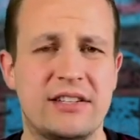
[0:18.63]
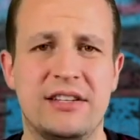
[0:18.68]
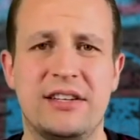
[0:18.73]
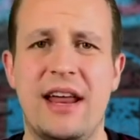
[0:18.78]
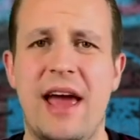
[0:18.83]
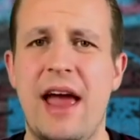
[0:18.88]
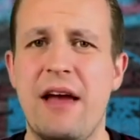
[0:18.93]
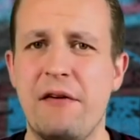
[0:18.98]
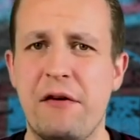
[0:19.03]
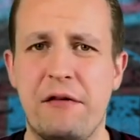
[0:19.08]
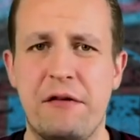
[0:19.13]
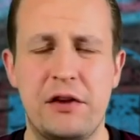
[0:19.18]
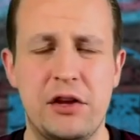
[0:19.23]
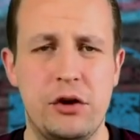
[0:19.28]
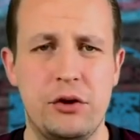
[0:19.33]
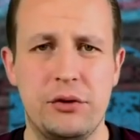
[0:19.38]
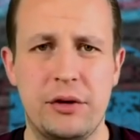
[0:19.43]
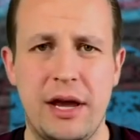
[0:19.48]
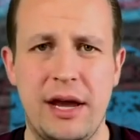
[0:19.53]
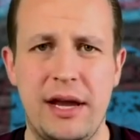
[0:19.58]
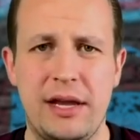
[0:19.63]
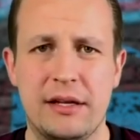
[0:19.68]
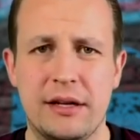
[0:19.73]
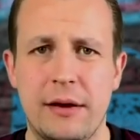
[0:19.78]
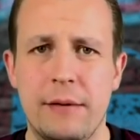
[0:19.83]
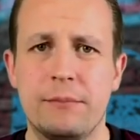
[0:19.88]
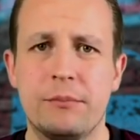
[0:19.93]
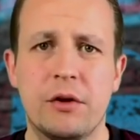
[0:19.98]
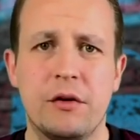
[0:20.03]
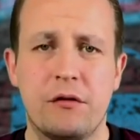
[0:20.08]
and everything you need
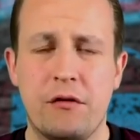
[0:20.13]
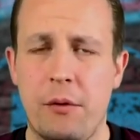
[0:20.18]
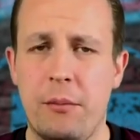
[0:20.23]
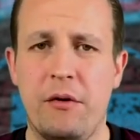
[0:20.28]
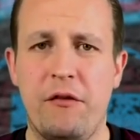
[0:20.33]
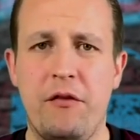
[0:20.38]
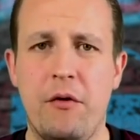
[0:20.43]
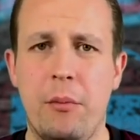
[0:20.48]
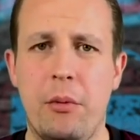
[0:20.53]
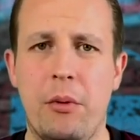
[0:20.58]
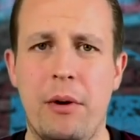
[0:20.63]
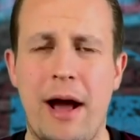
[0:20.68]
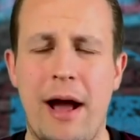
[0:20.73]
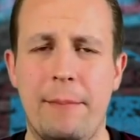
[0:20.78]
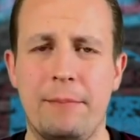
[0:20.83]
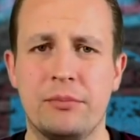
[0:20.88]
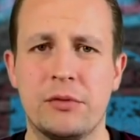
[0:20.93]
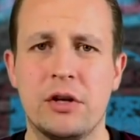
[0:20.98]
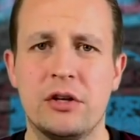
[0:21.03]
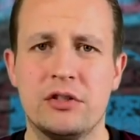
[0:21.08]
from a football app.